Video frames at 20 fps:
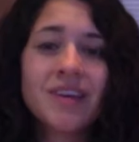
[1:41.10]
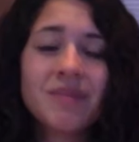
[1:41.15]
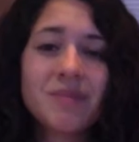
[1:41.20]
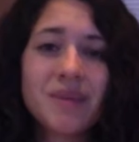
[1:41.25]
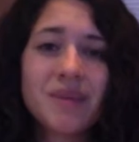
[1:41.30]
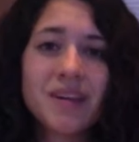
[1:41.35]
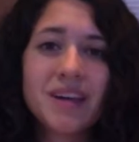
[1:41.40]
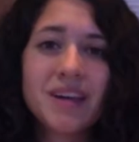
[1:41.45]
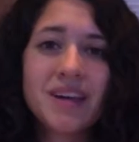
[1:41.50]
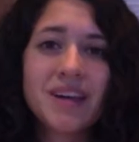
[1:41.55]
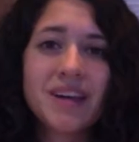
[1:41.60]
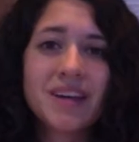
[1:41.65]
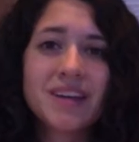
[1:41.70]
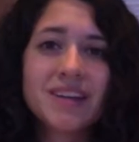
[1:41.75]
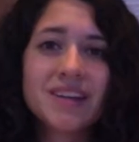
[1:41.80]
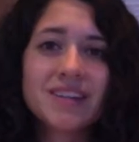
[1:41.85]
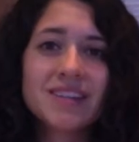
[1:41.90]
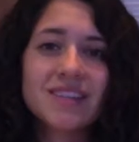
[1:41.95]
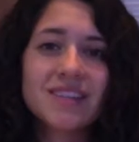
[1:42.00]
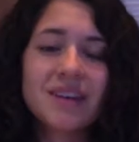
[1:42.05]

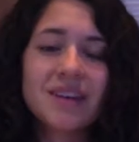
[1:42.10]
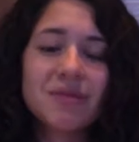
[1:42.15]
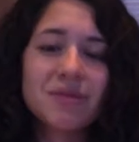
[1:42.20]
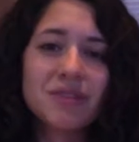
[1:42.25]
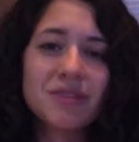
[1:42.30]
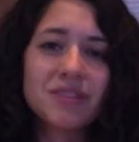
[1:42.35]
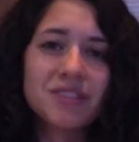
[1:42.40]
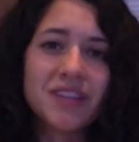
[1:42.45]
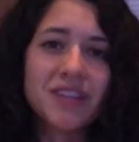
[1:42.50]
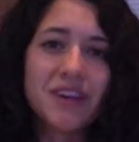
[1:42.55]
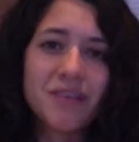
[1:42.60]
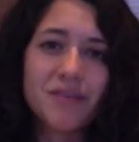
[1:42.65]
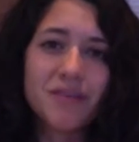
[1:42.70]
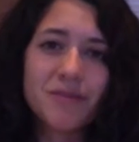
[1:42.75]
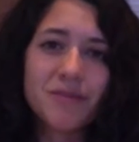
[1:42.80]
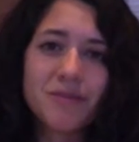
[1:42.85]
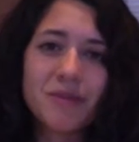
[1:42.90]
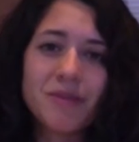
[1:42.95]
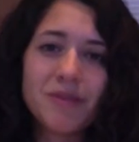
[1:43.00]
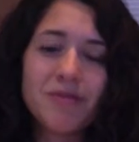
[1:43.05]
because I was a chef
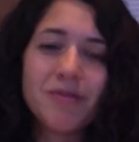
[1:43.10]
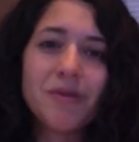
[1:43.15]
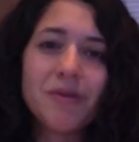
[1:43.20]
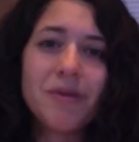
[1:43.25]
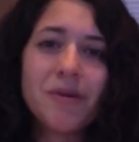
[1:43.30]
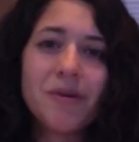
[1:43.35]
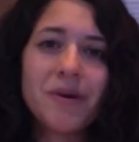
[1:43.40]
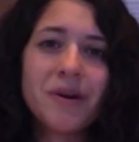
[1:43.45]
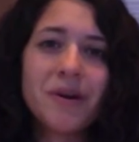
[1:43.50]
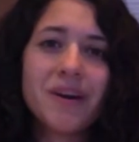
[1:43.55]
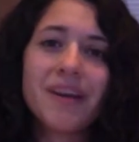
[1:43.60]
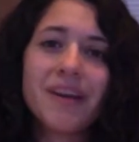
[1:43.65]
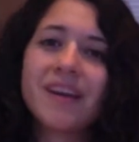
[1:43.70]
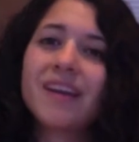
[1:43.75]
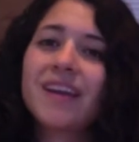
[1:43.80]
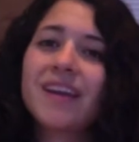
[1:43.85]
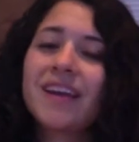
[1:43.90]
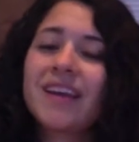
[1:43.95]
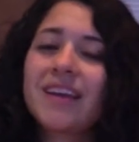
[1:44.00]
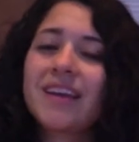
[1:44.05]
before
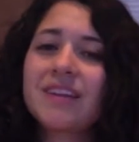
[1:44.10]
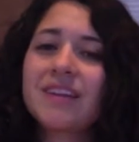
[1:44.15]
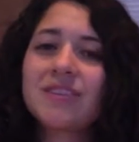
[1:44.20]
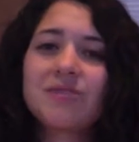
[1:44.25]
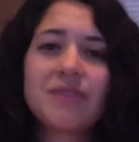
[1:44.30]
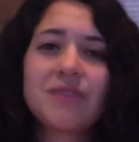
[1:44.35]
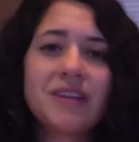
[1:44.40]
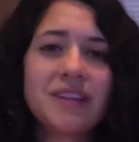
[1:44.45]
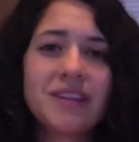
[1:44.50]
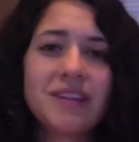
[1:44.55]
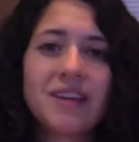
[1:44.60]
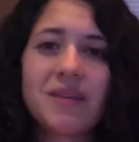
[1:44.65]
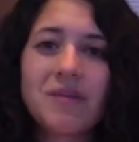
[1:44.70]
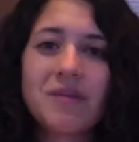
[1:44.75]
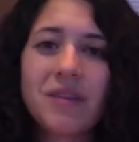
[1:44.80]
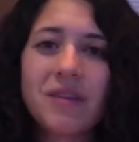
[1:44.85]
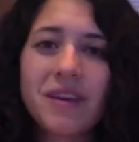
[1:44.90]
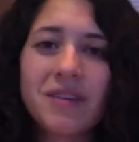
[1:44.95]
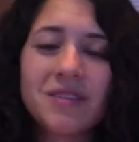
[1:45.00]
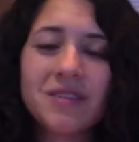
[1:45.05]
and I can't do anything
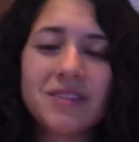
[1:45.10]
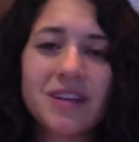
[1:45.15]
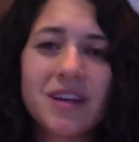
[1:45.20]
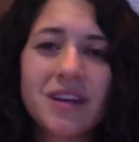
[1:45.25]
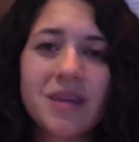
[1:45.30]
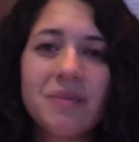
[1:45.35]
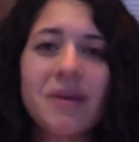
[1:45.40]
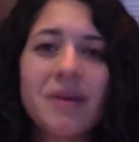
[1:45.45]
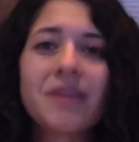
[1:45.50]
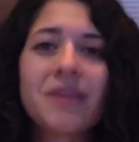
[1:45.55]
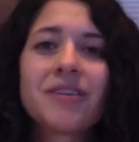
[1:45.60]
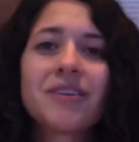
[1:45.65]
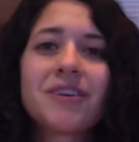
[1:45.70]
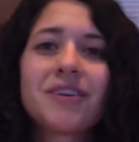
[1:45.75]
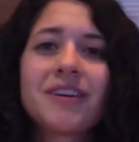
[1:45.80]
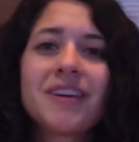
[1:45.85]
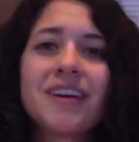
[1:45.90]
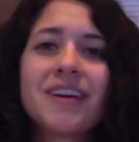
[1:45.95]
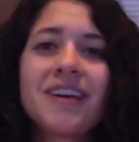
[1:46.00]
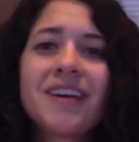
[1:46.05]
without talking about
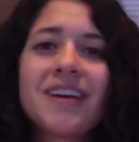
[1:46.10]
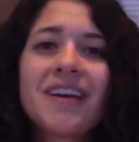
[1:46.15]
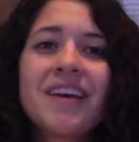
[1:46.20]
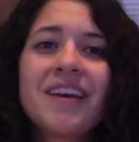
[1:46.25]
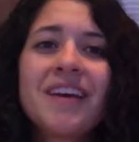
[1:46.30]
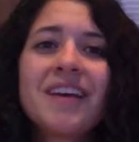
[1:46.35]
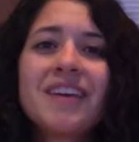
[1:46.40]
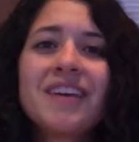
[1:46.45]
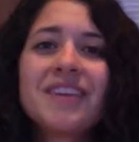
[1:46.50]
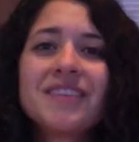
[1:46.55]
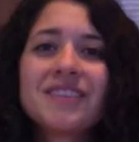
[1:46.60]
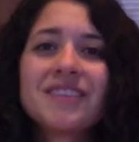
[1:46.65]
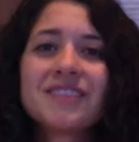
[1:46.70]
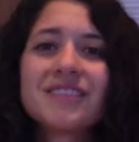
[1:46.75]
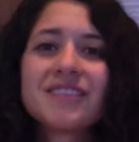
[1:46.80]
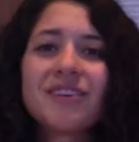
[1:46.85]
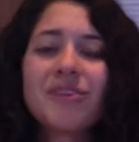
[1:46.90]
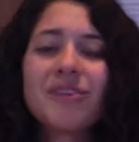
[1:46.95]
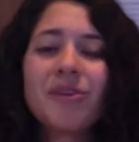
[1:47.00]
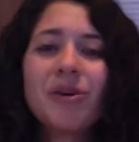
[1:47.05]
cooking.
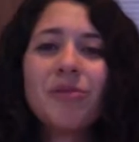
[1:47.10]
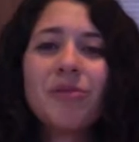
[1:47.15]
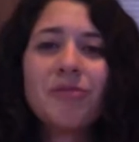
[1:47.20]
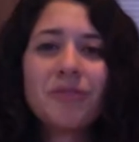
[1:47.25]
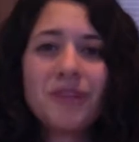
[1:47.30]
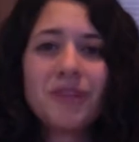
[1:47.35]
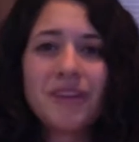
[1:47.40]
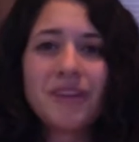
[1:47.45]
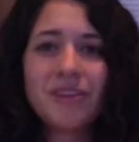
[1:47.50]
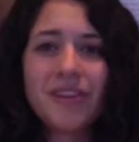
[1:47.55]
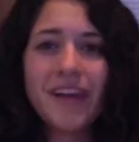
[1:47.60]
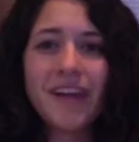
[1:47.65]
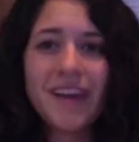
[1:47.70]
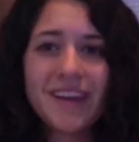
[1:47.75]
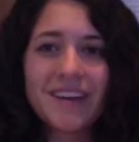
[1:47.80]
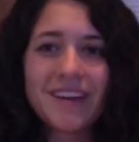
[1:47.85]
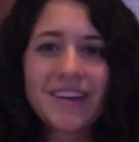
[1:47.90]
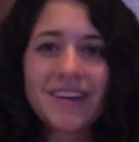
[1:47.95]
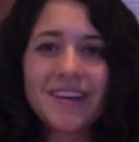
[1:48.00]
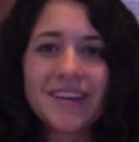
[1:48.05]
So hopefully you
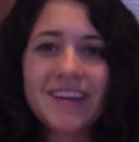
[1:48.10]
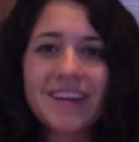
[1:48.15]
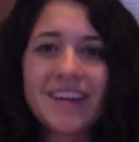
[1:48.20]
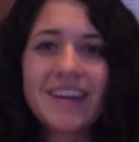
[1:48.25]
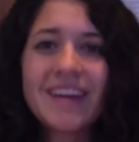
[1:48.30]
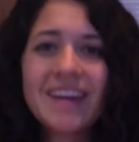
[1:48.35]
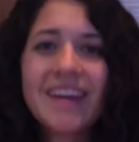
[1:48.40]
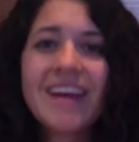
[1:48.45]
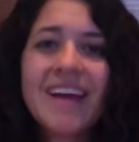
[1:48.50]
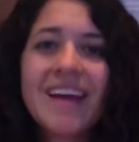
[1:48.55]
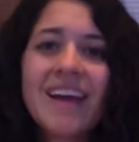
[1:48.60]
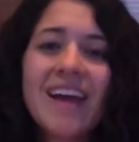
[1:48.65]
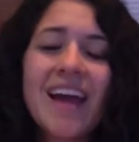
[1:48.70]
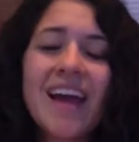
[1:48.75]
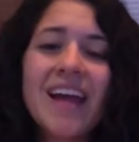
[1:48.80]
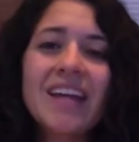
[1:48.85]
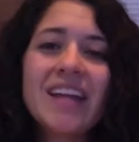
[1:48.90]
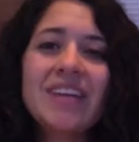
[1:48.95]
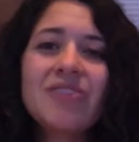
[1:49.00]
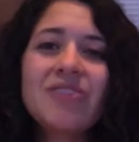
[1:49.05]
like cooking
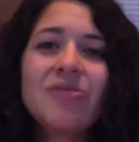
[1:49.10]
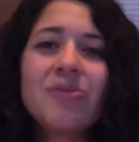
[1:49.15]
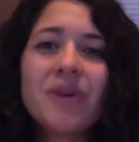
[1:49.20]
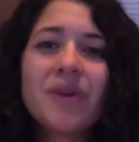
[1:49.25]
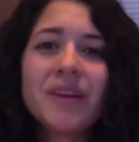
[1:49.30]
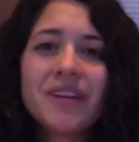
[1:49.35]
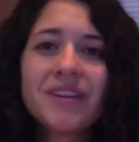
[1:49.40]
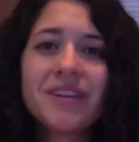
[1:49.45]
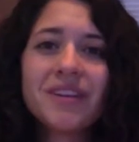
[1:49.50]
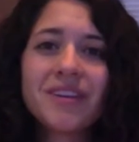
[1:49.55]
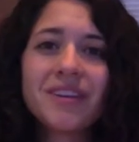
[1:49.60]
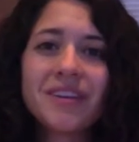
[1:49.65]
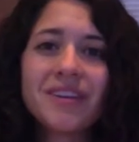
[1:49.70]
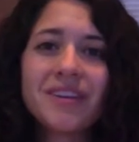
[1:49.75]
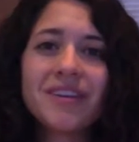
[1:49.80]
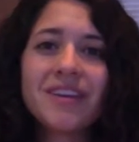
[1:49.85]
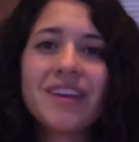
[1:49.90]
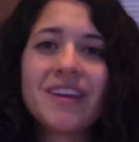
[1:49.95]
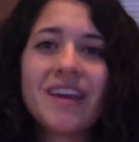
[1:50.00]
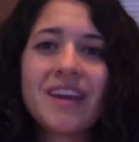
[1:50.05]
and you want to
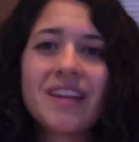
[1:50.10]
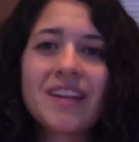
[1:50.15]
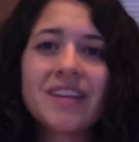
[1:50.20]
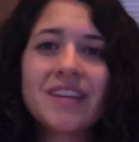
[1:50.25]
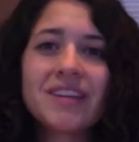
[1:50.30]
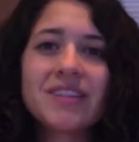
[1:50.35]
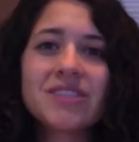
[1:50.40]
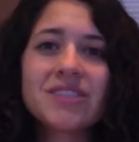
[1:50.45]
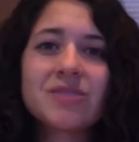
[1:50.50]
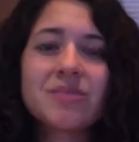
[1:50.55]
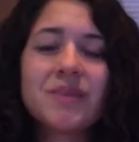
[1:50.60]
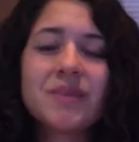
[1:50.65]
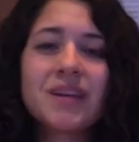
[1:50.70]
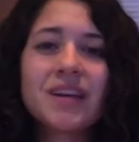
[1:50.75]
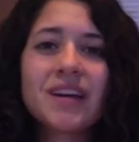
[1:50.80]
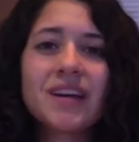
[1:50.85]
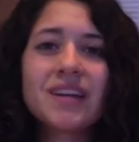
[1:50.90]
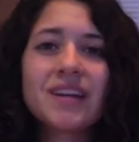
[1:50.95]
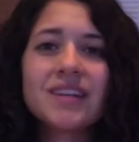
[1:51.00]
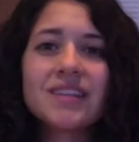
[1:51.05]
learn English
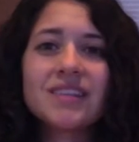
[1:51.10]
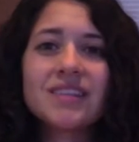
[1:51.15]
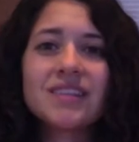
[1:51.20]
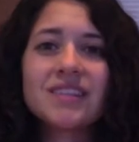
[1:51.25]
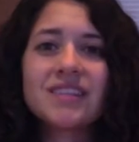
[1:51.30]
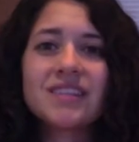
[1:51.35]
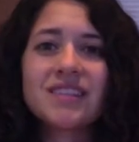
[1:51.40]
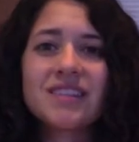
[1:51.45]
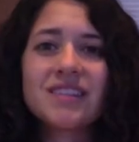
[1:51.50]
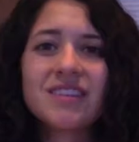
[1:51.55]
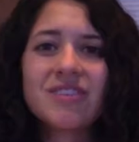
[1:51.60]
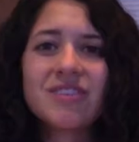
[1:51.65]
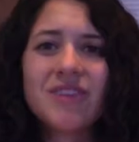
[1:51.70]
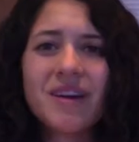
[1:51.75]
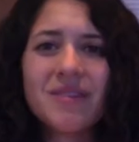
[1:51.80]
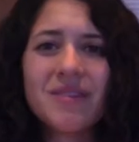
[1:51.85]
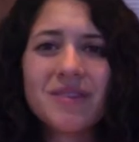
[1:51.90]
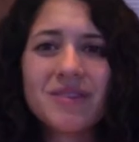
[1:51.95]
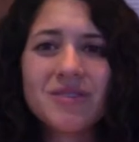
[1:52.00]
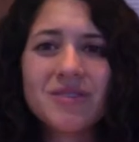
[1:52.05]
because you
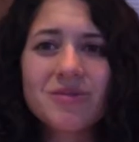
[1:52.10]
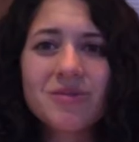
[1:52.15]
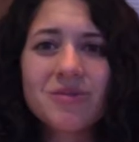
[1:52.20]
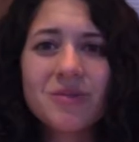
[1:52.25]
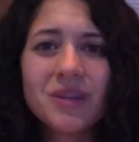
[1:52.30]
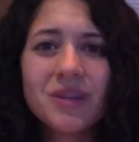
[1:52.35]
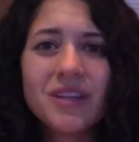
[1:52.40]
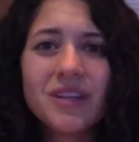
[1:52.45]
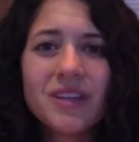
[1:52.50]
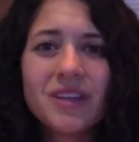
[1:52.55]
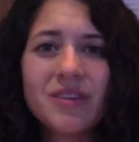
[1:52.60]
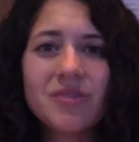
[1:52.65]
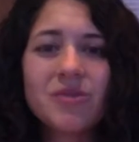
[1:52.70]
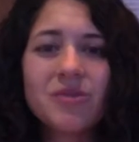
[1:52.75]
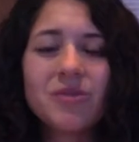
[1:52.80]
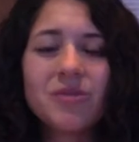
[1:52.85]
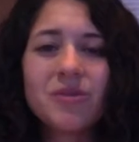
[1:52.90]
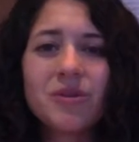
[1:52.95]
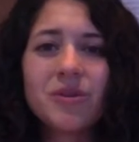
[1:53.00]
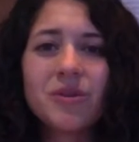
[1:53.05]
have this really
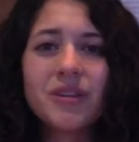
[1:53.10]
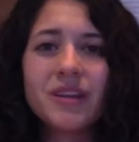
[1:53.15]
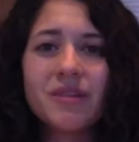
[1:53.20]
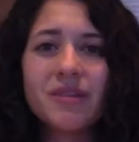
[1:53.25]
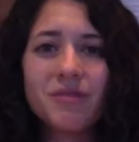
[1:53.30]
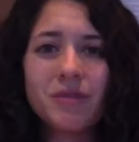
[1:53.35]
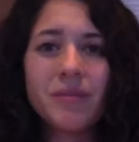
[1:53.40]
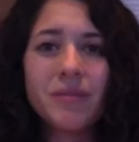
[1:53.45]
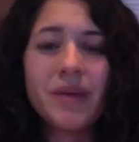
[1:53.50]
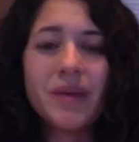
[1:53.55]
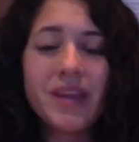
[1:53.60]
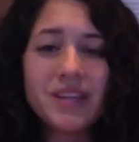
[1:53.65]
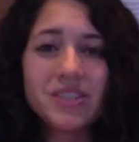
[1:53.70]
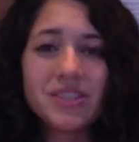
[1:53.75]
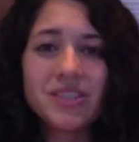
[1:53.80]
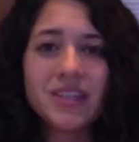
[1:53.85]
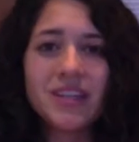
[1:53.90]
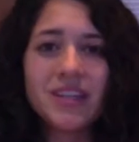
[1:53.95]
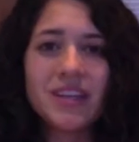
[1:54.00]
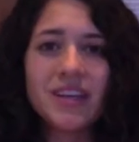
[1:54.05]
cool
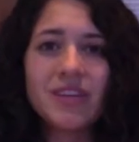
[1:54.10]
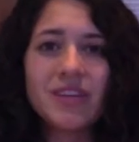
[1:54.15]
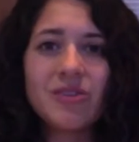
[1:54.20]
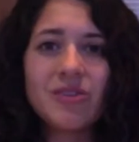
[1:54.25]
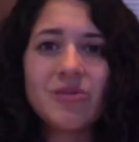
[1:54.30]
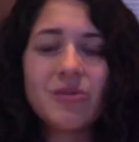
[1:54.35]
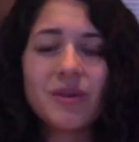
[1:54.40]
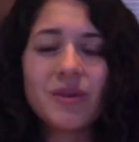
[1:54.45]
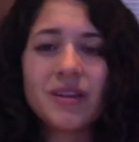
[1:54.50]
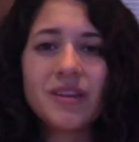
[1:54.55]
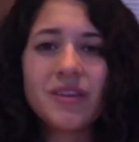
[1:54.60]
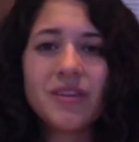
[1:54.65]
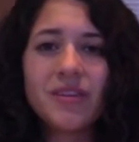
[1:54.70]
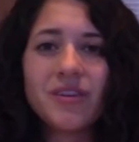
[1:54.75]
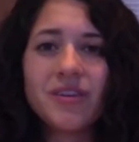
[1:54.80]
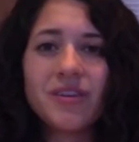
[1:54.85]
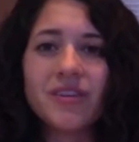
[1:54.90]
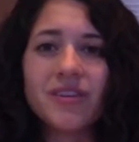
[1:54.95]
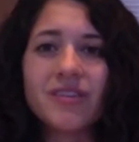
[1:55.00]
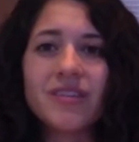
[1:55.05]
information that you want to
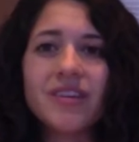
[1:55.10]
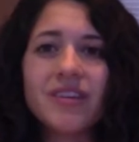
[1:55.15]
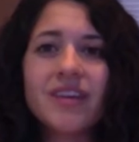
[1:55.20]
learn.